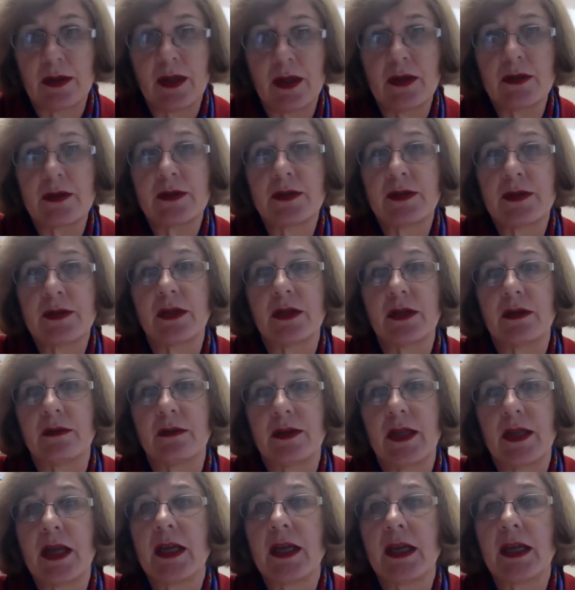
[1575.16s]

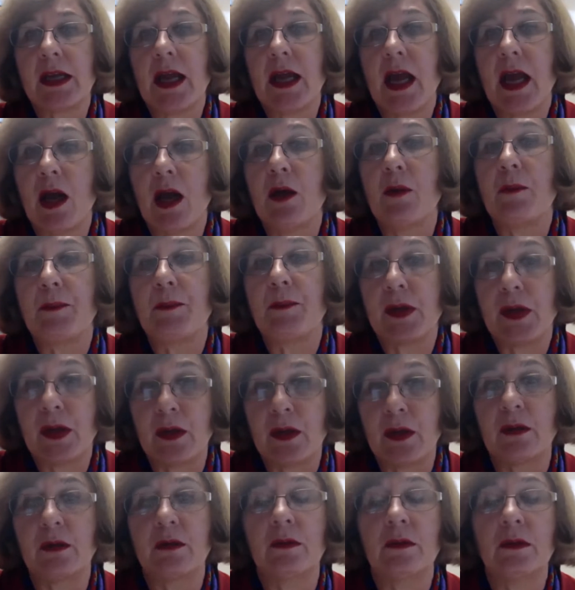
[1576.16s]
they can help
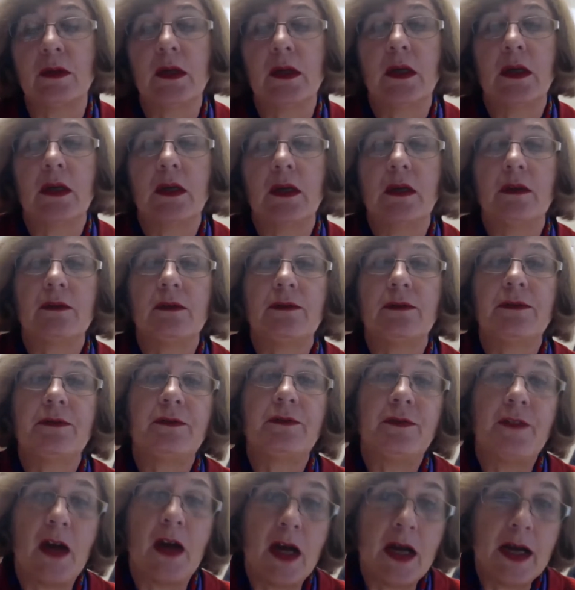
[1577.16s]
you
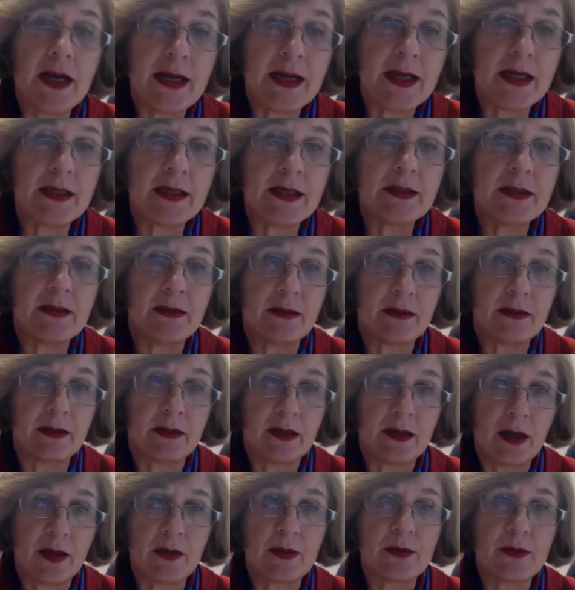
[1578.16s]
find
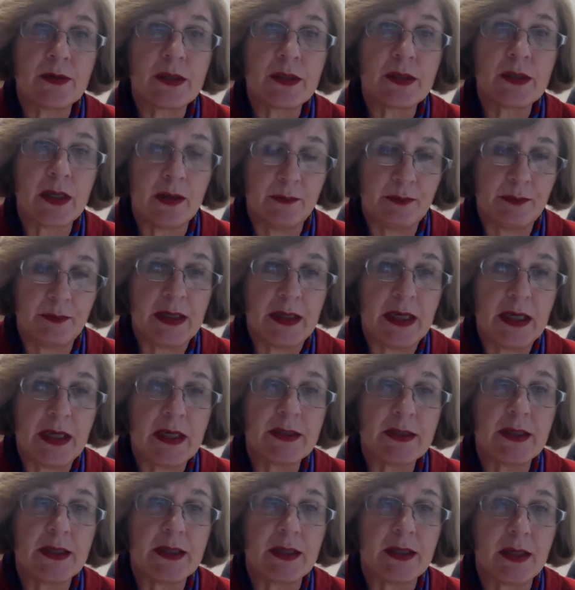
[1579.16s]
those
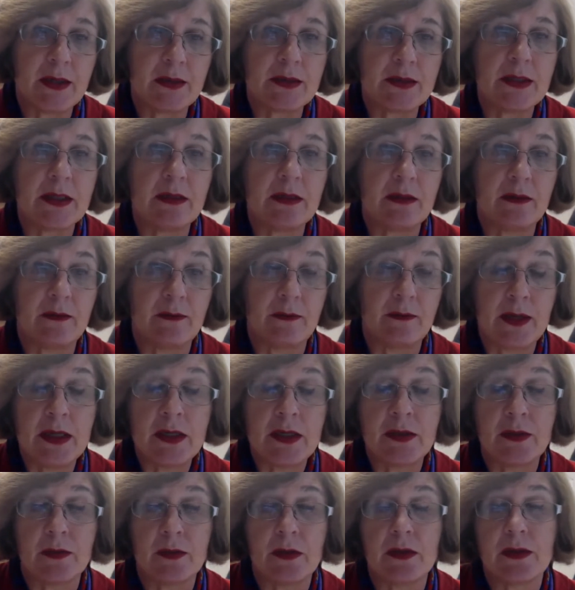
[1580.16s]
companies and those
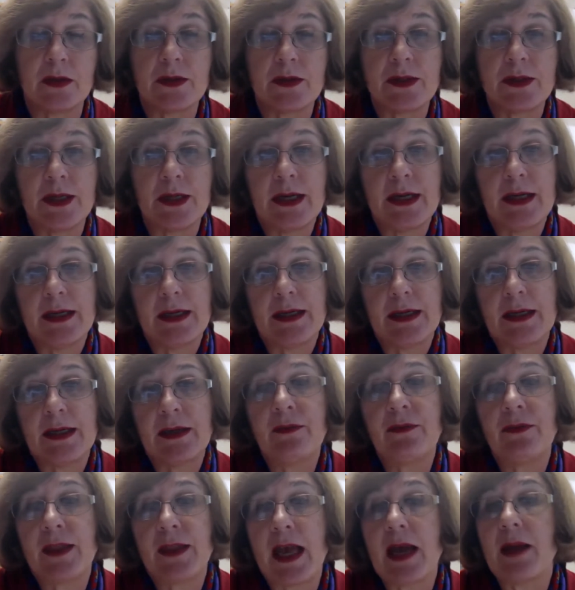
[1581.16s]
individuals
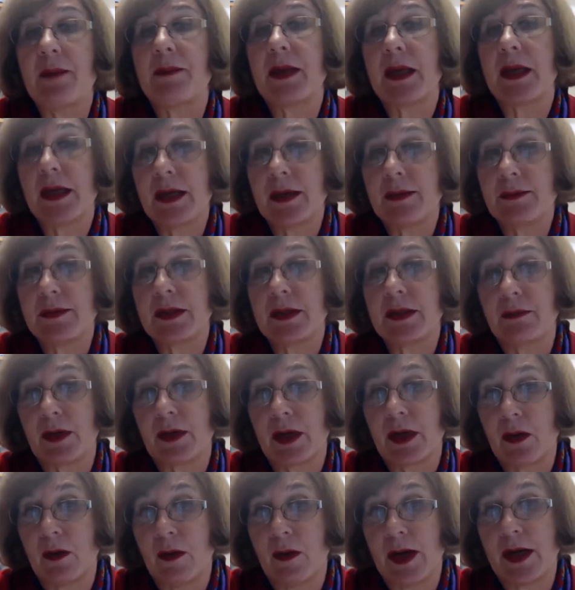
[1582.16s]
if that becomes a
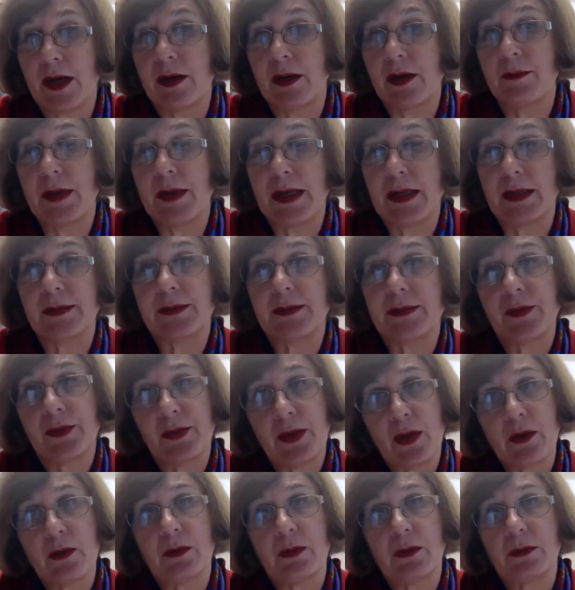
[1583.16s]
requirement.
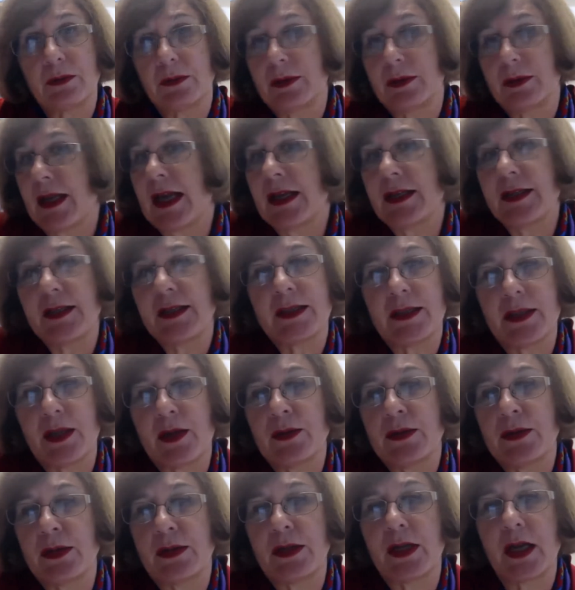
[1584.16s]
So
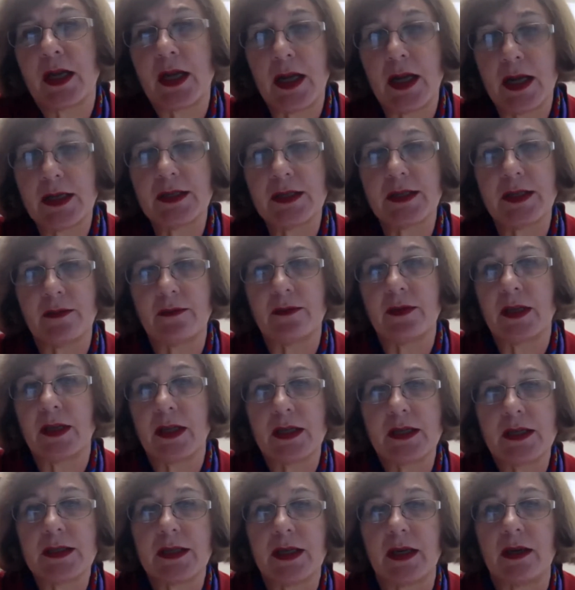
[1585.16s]
those are the kinds of
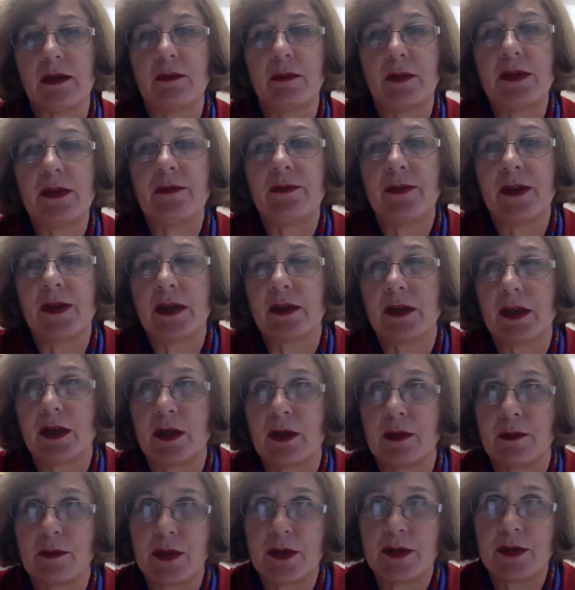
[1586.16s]
things that we found the
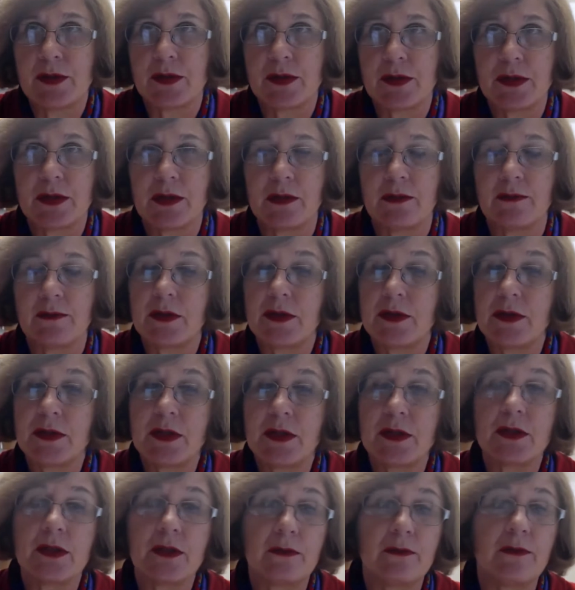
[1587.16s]
commercial service to
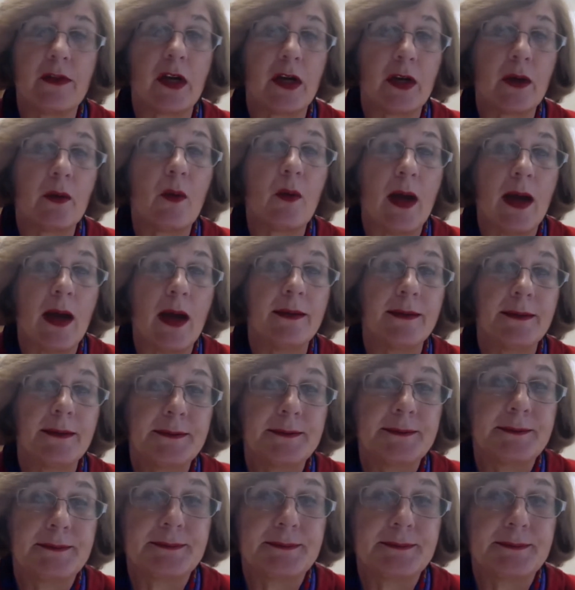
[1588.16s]
do very well.